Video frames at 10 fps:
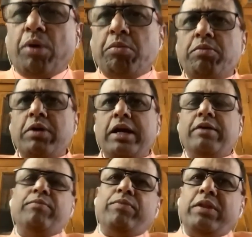
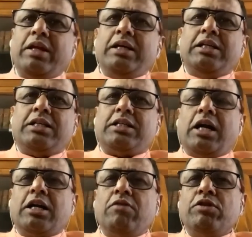probably
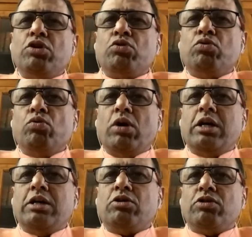started with the
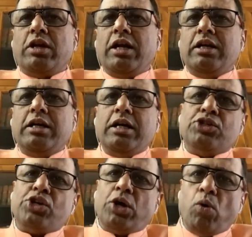200 to 300
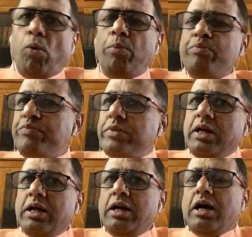years ago.
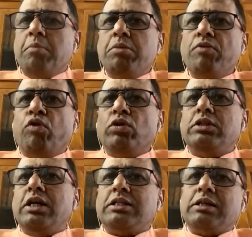
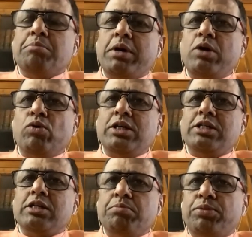Before that, somebody who
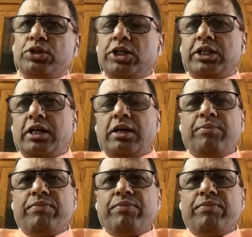is in possession